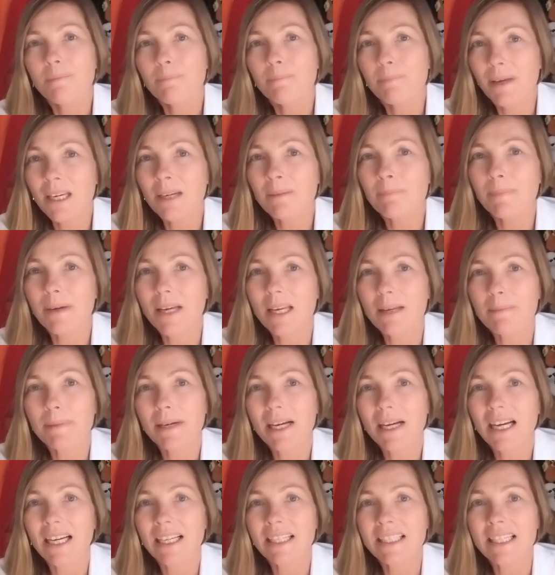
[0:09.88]
Pen paper
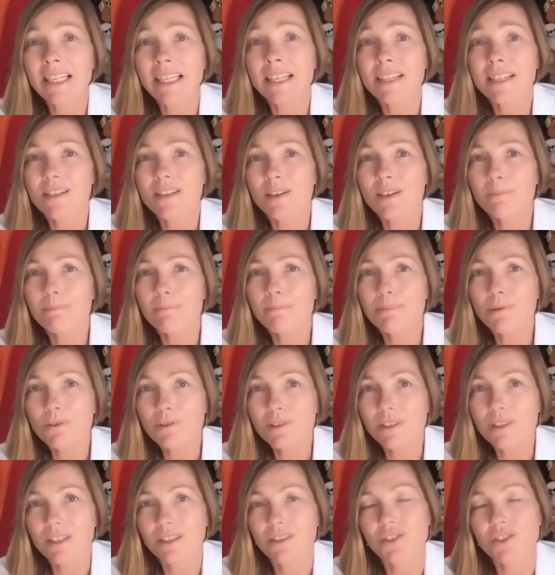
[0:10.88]
handling is an
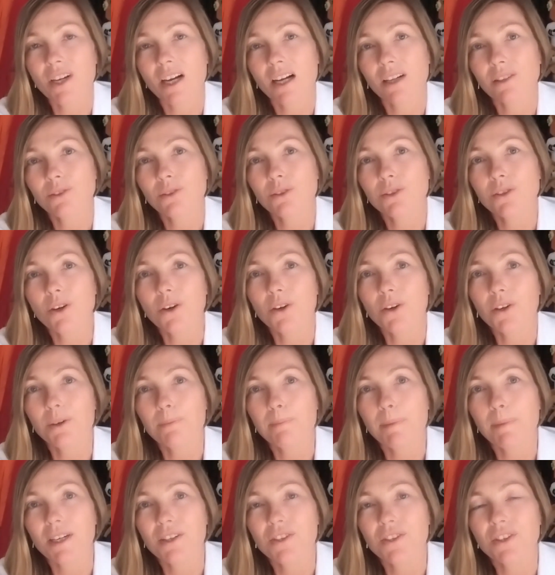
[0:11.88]
important childhood
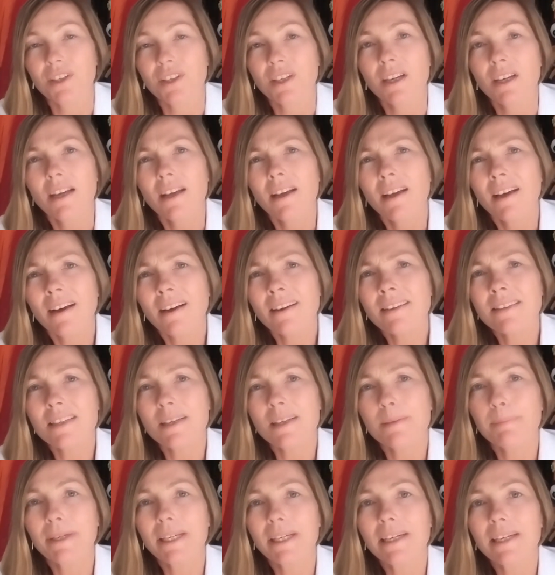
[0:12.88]
occupation, and
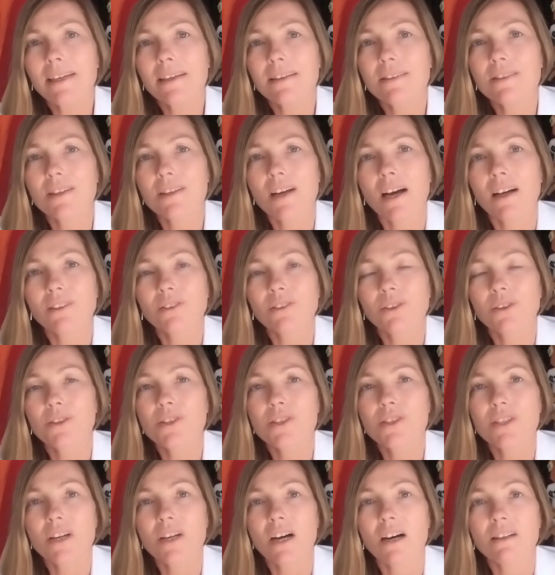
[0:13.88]
typically a child could
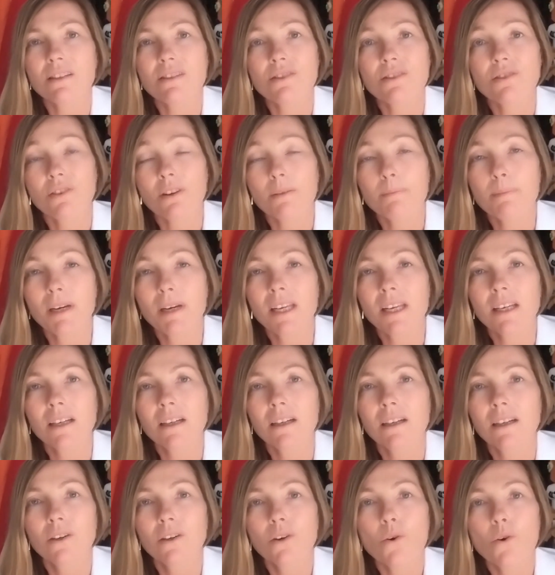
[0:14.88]
start scribbling
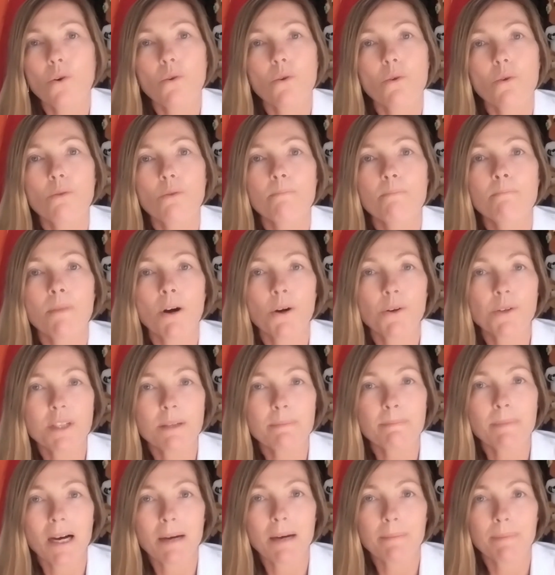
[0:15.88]
or motor
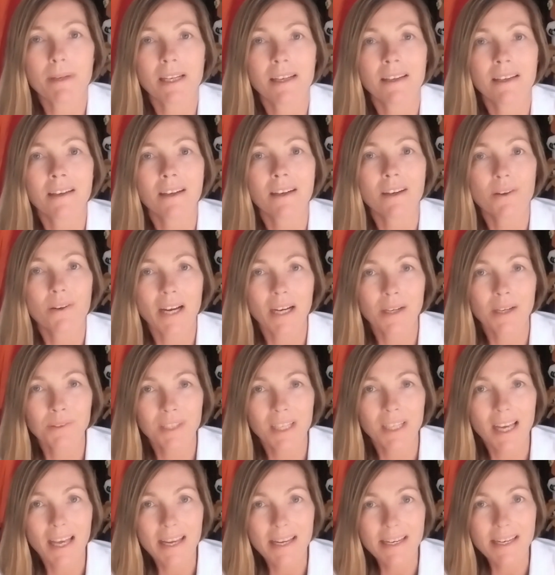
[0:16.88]
babbling
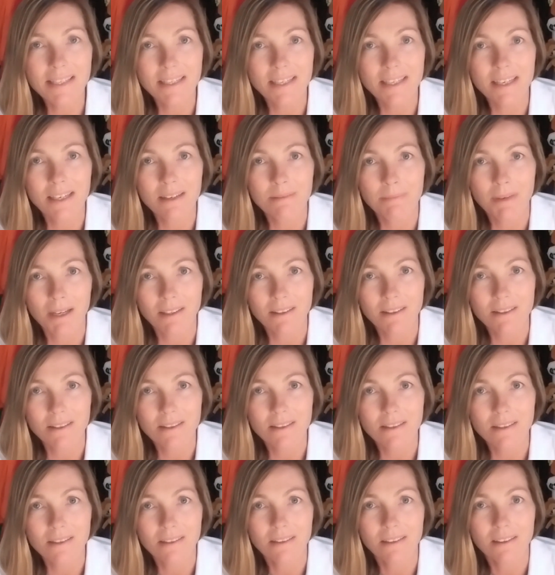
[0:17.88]
around 18
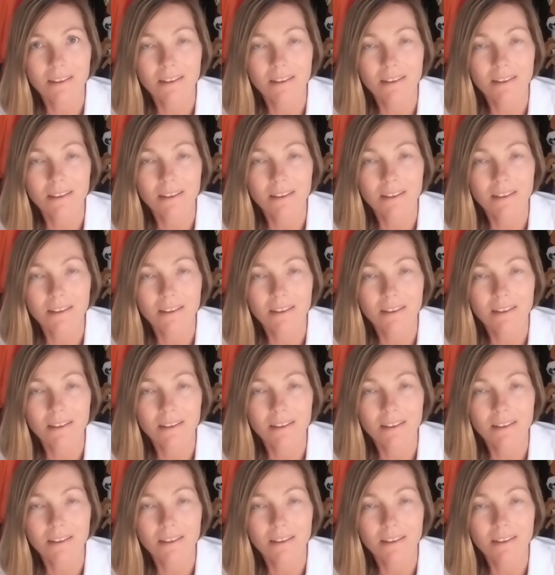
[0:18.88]
months.